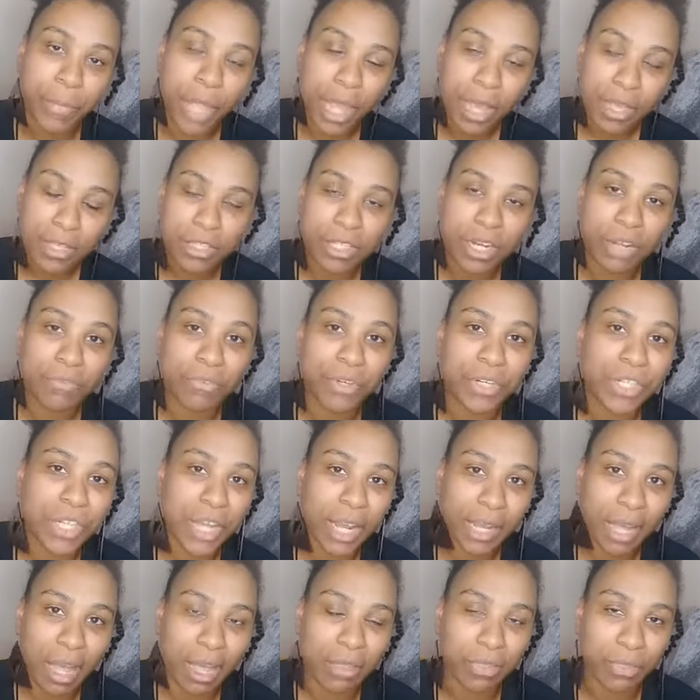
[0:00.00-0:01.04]
So definitely
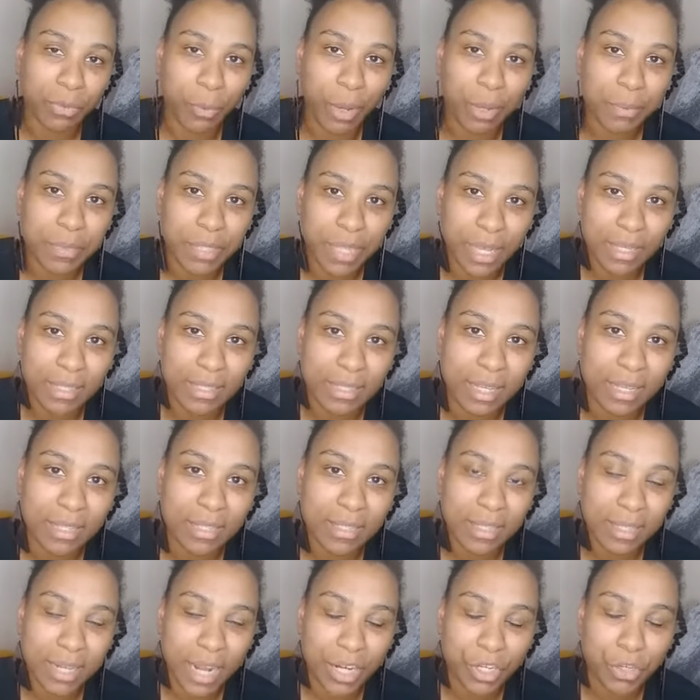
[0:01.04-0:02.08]
check out the website. It says
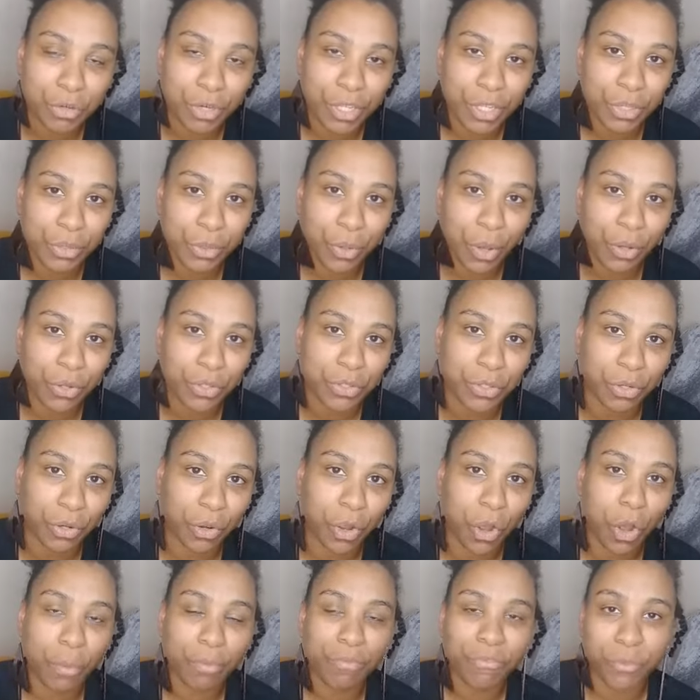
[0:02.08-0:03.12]

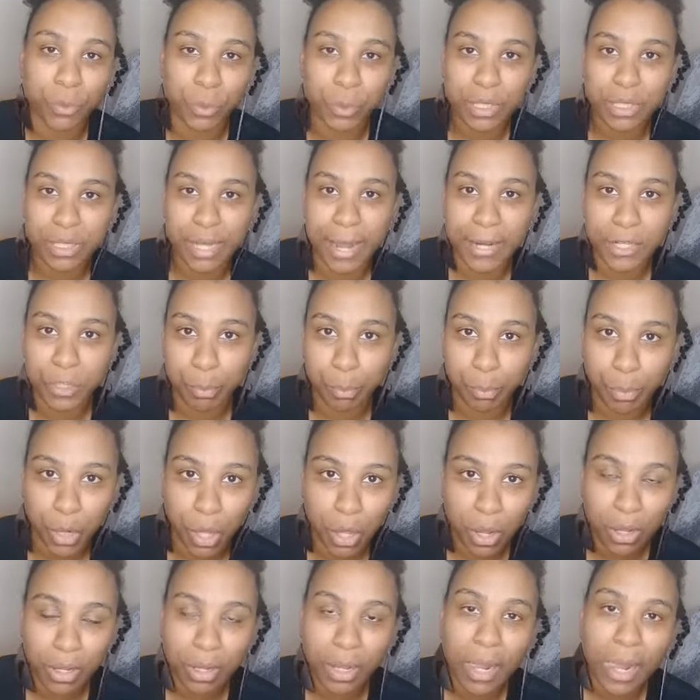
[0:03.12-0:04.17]

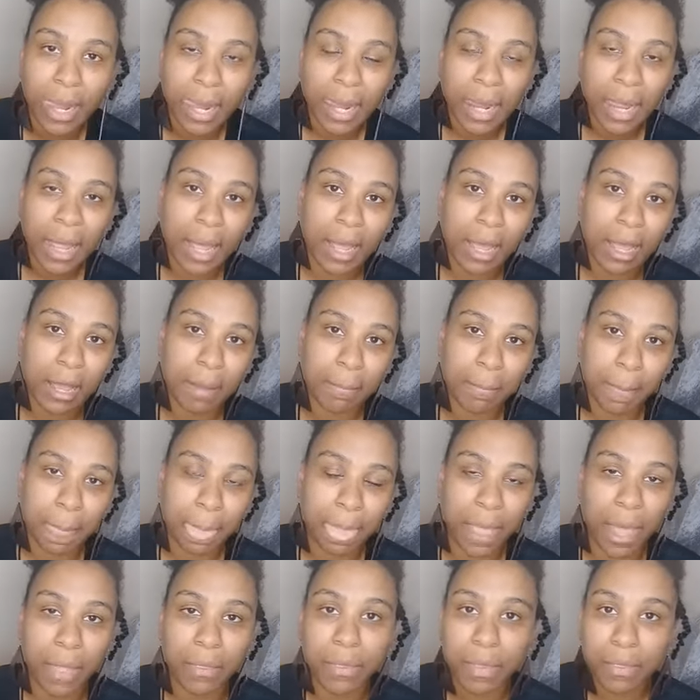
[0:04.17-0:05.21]
thenaturallyyoucoach.com/blog, and
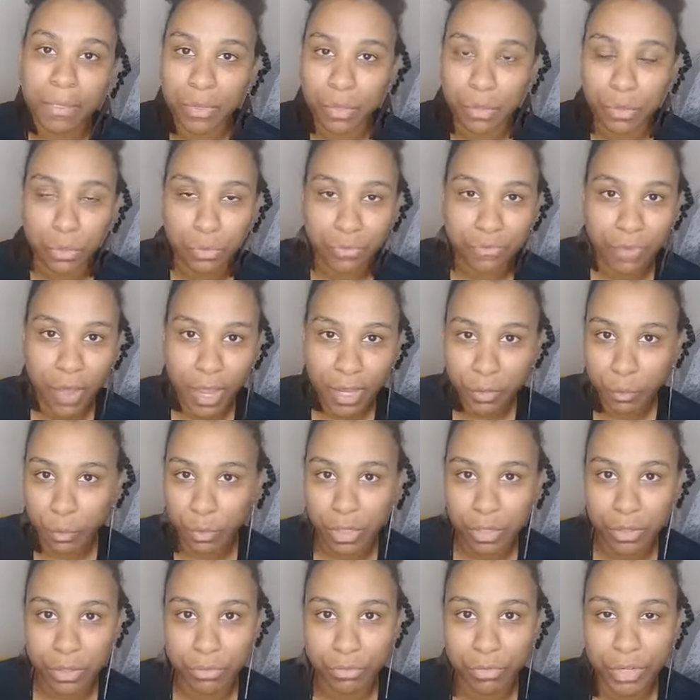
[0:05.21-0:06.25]
then you'll find one
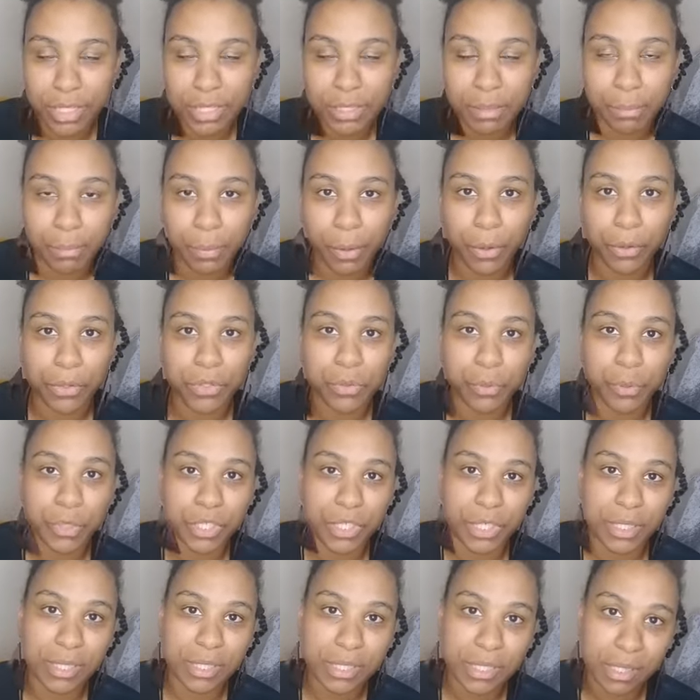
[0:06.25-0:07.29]
of the recent posts, which
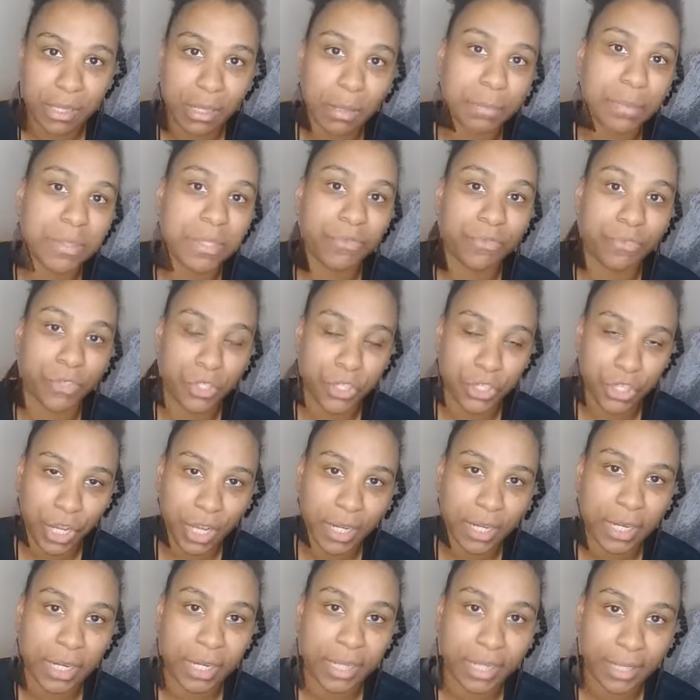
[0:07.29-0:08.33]
is tips for
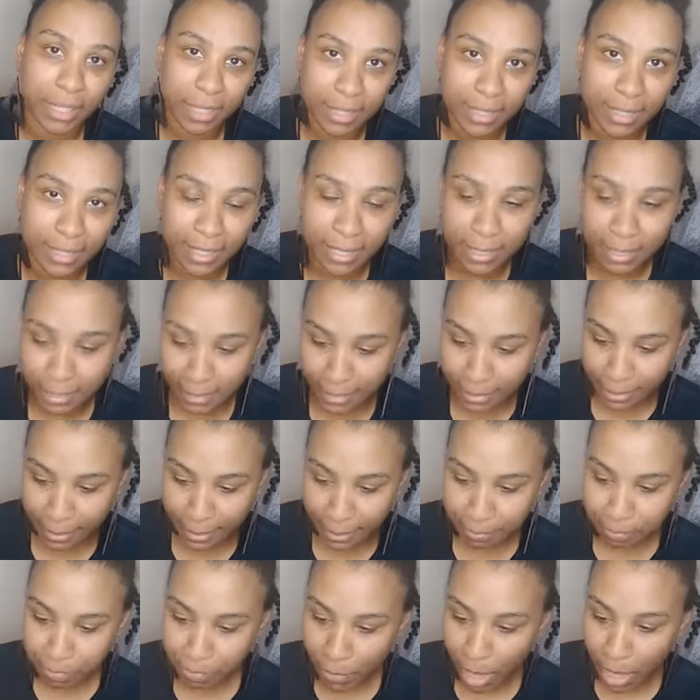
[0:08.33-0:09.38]
journaling consistently.